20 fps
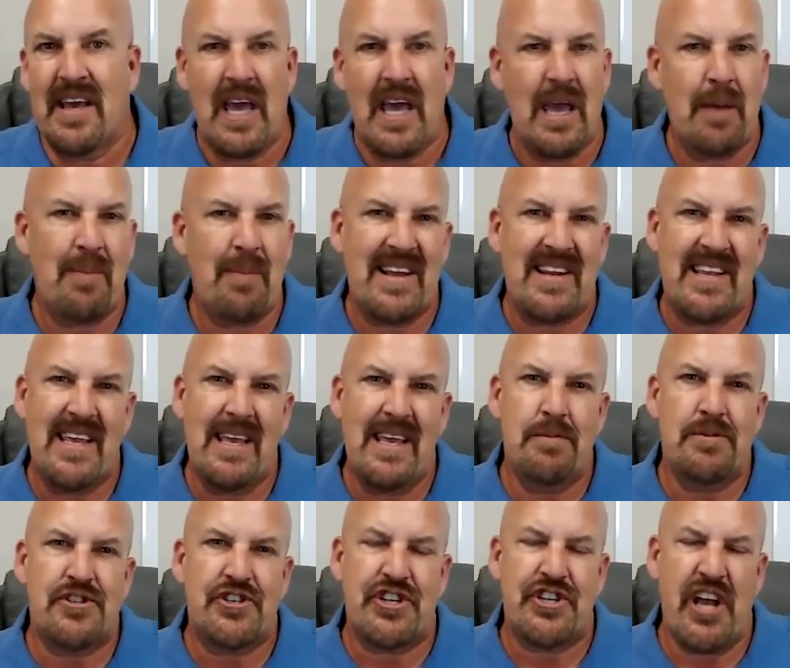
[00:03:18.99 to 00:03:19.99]
And my team
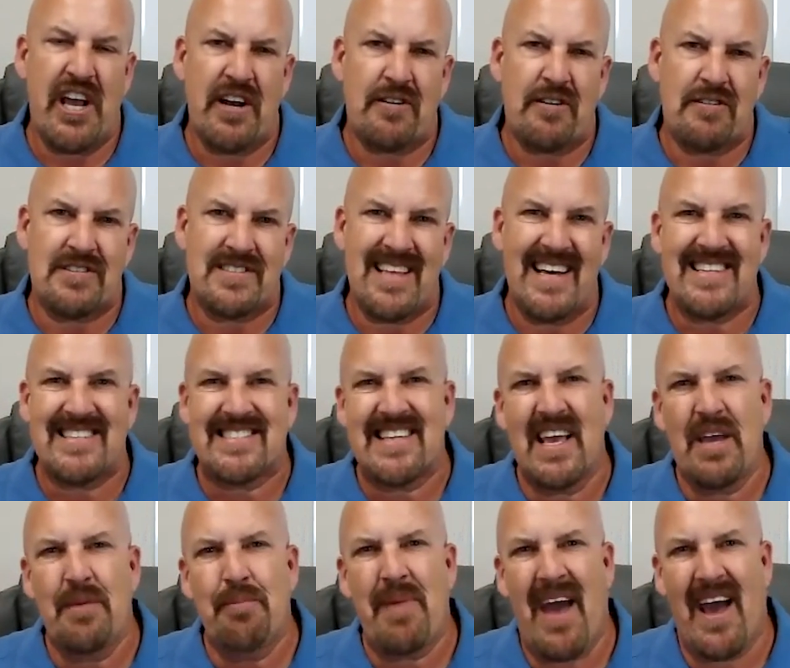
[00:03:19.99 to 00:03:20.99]
shares that
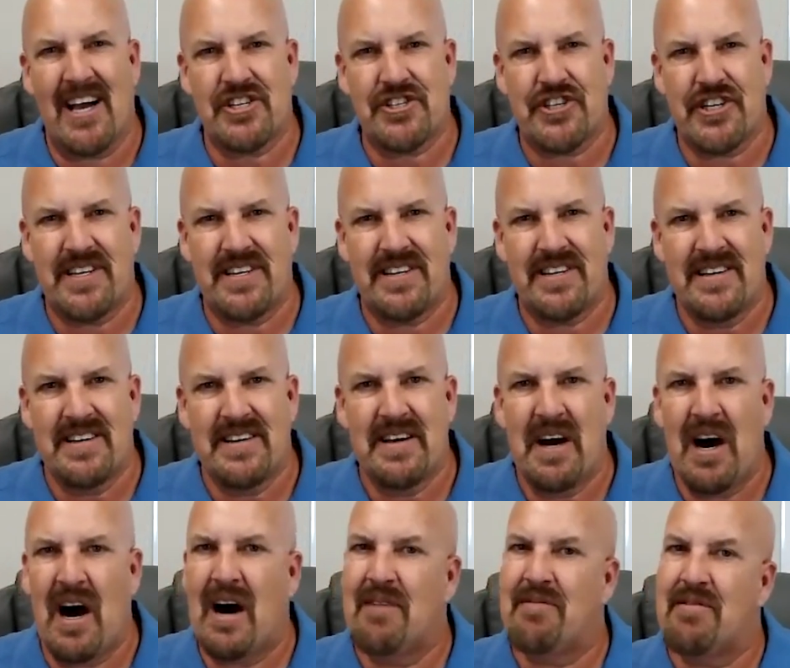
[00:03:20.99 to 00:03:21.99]
same passion
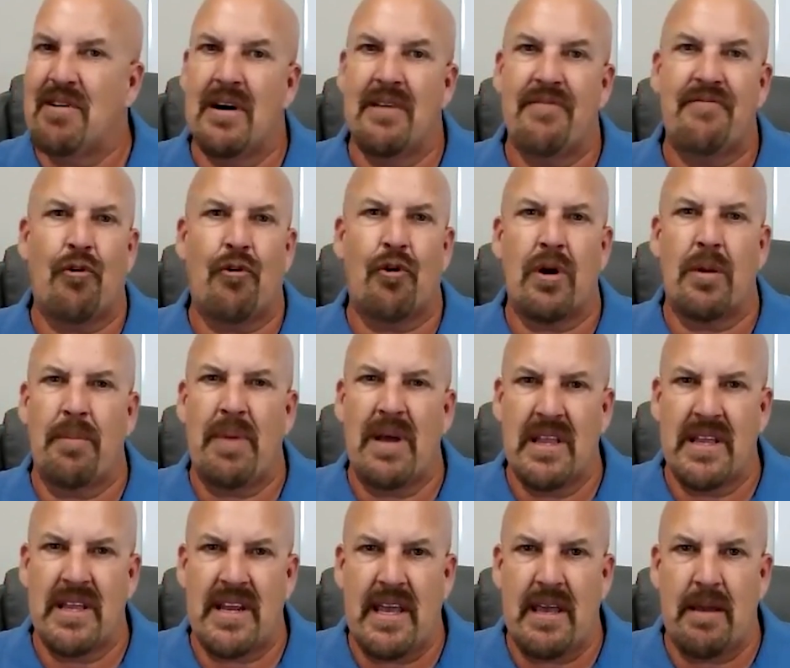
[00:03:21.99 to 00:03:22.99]
of
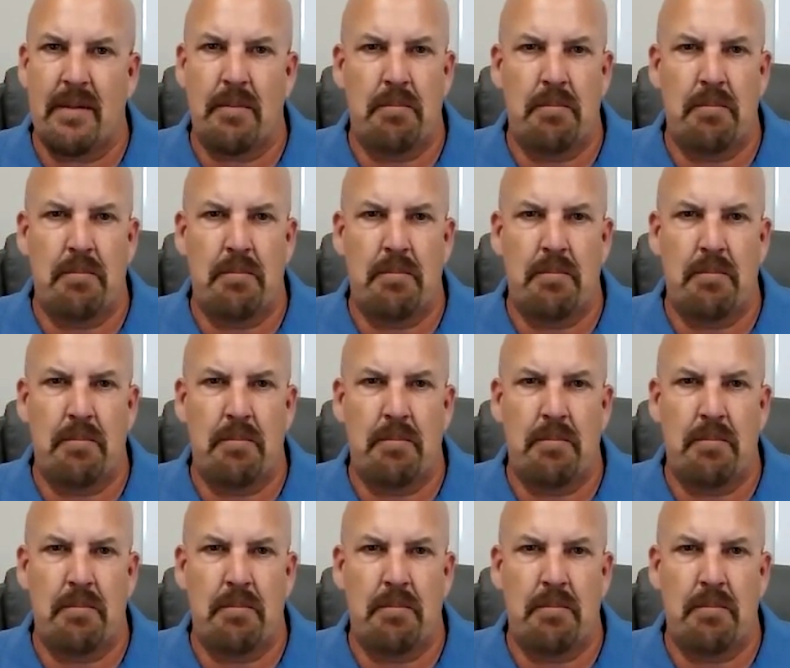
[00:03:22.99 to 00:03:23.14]
affordability,